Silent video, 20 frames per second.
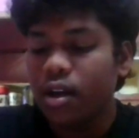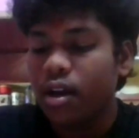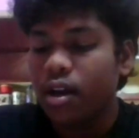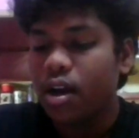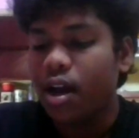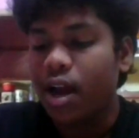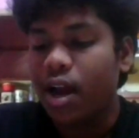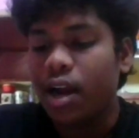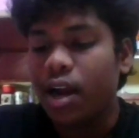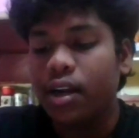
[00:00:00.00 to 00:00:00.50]

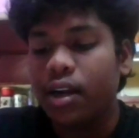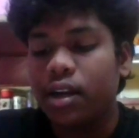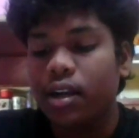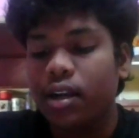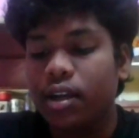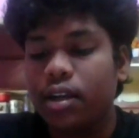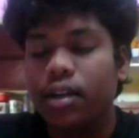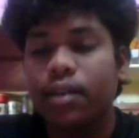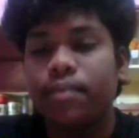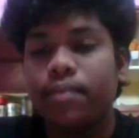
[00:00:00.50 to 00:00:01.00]
and
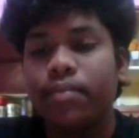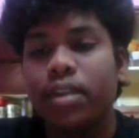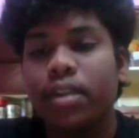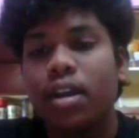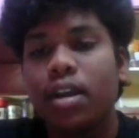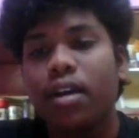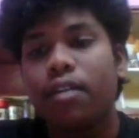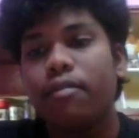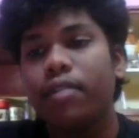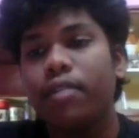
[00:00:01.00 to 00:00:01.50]

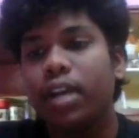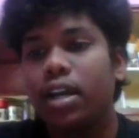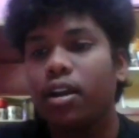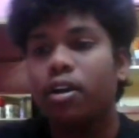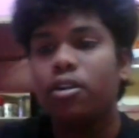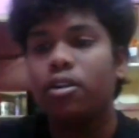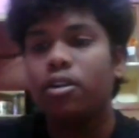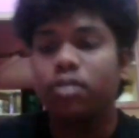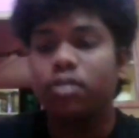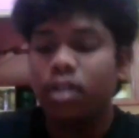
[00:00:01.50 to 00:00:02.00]
we can
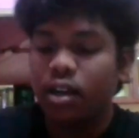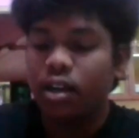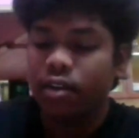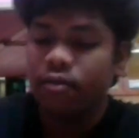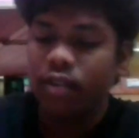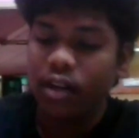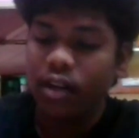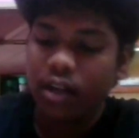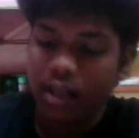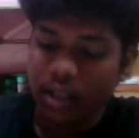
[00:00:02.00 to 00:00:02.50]
also convert
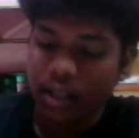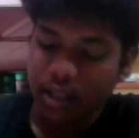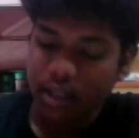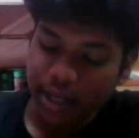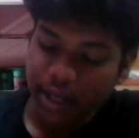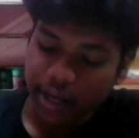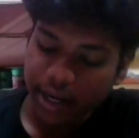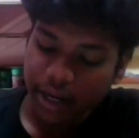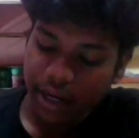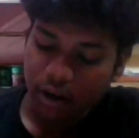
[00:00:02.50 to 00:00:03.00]
the
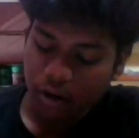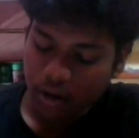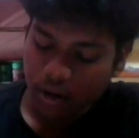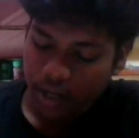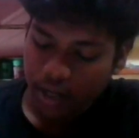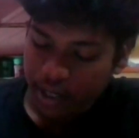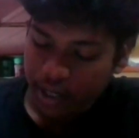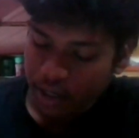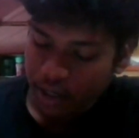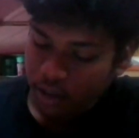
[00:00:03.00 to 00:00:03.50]
gray code
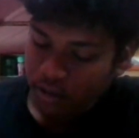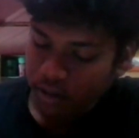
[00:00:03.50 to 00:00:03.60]
into